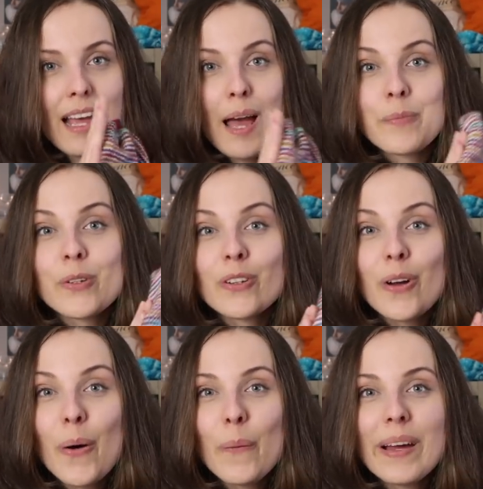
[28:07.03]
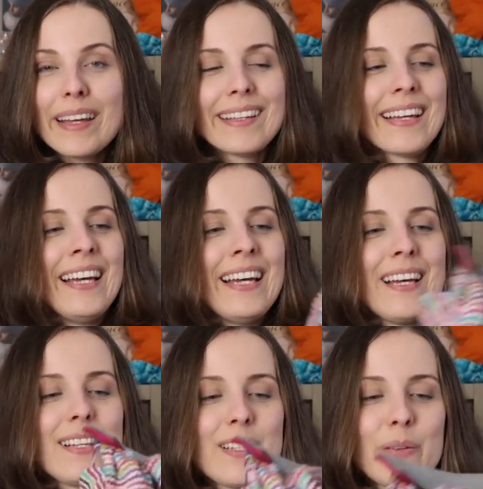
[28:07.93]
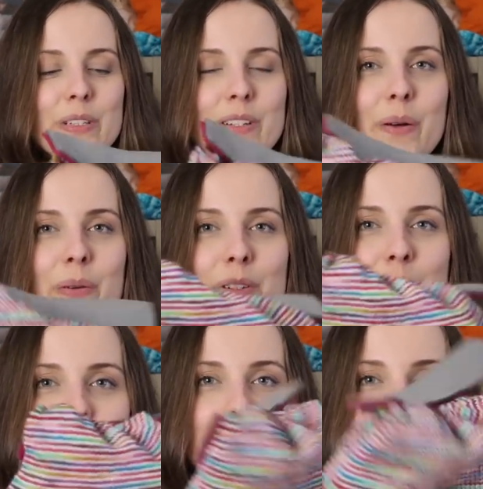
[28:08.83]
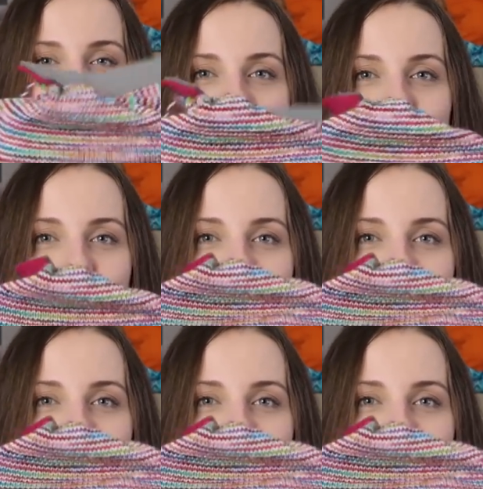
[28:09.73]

kept on going, so it's going to be